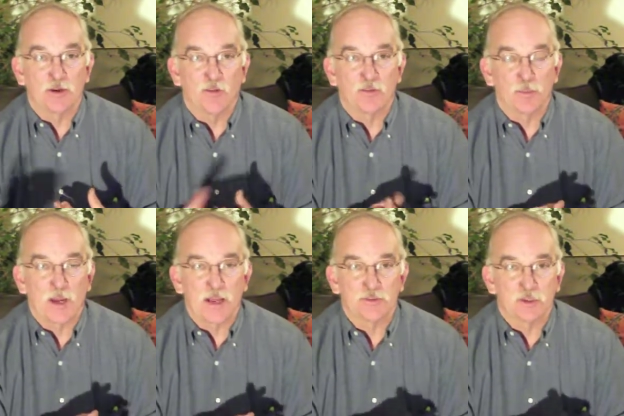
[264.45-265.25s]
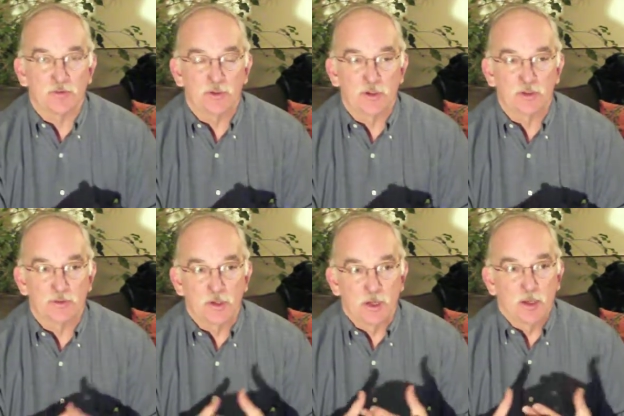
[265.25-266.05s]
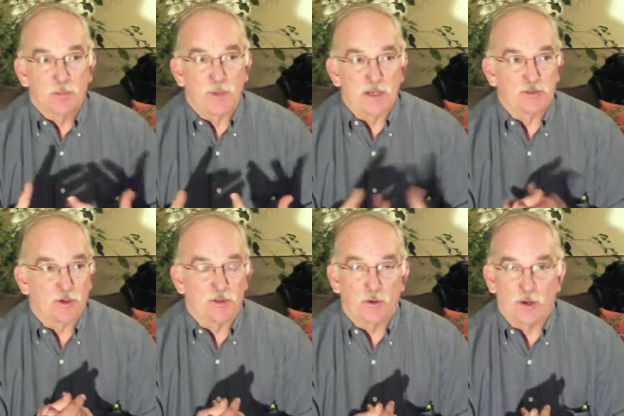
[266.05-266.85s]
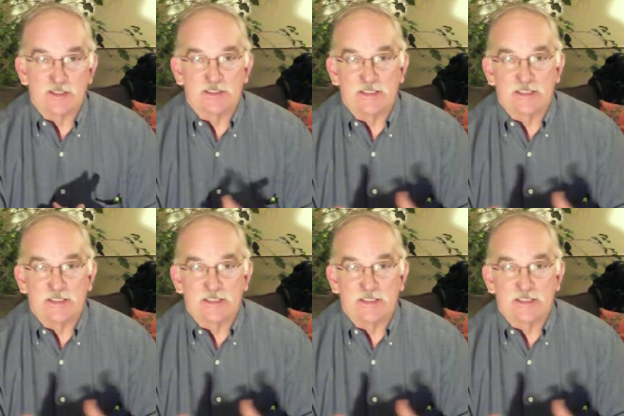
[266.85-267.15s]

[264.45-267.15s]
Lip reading: over the past several years, based on the U.S.